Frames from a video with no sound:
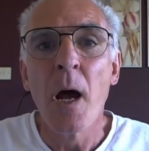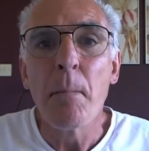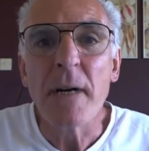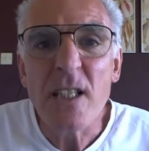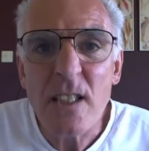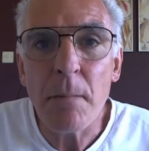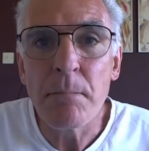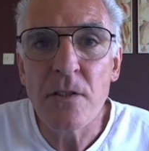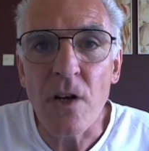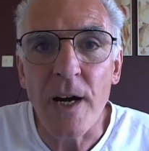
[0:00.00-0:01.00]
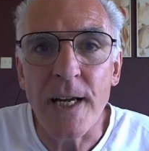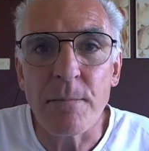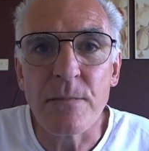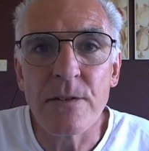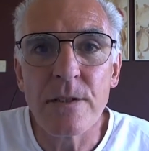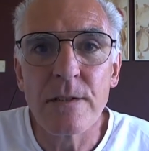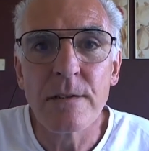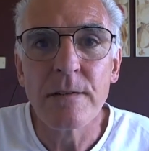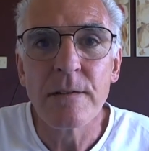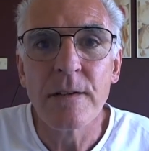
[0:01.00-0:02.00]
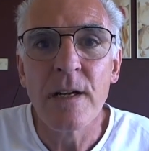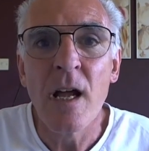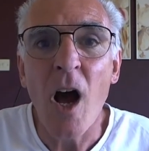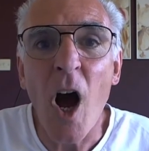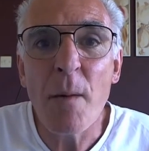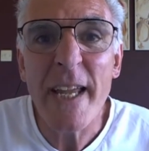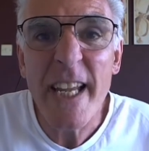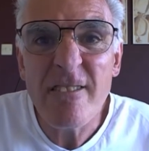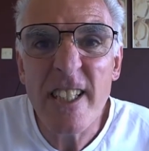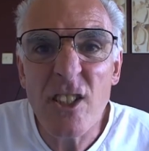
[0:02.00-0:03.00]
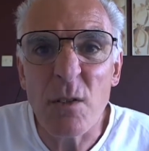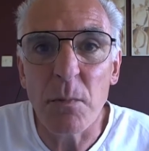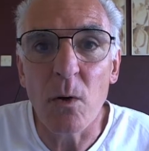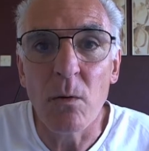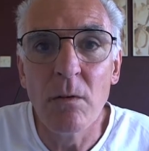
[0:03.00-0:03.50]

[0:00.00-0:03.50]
but sometimes I'm irritable.